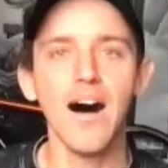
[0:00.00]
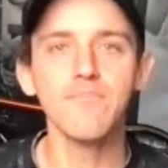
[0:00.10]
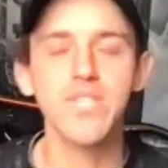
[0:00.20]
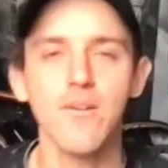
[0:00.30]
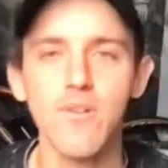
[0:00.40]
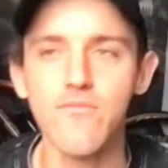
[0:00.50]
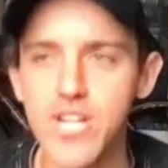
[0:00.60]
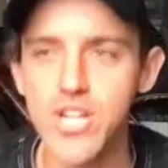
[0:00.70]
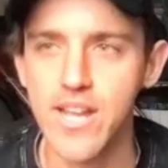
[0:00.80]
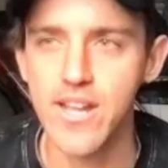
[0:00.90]
Someone
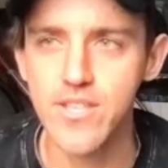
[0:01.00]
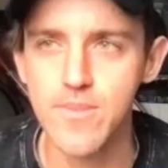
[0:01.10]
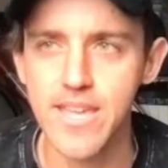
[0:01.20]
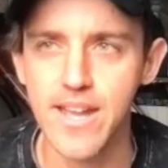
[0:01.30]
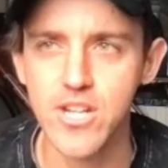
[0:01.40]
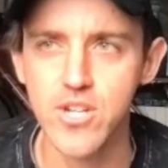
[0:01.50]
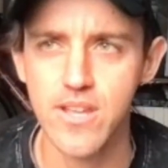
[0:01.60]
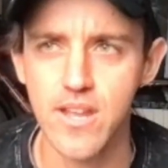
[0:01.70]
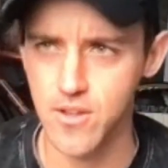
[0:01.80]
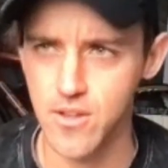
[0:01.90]
reached out to me actually.
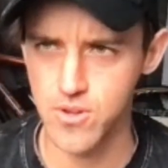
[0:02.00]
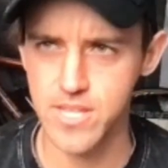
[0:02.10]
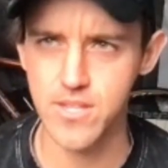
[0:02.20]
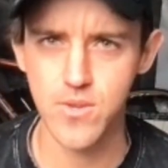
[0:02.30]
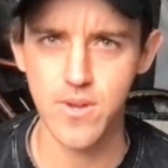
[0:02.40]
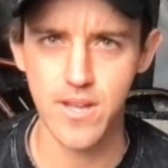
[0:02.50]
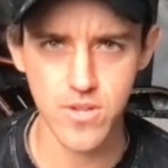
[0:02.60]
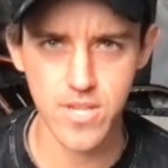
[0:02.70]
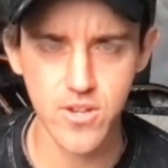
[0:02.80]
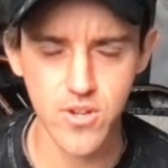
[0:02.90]
I looked into it. It
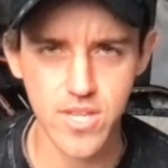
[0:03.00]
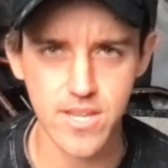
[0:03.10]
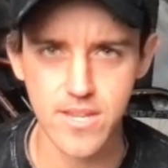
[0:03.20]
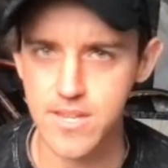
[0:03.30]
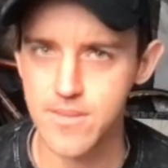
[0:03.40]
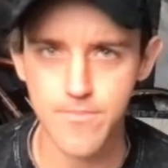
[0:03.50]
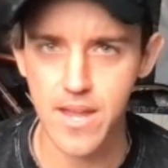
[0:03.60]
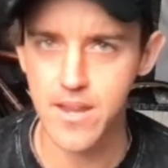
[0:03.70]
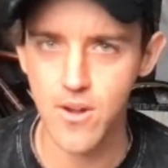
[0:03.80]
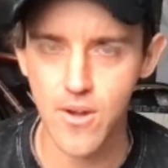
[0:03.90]
looked interesting,
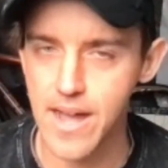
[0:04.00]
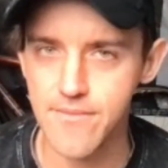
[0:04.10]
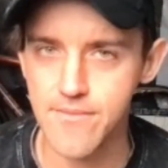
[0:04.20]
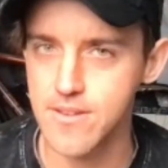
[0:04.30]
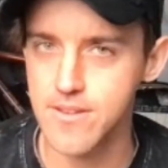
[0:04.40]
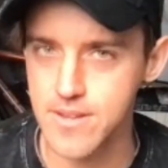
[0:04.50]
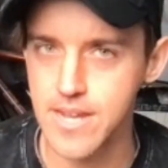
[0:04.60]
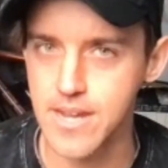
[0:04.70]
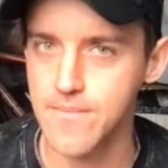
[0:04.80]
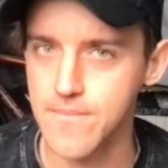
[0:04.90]
but no, I haven't.
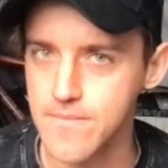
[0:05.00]
Yeah.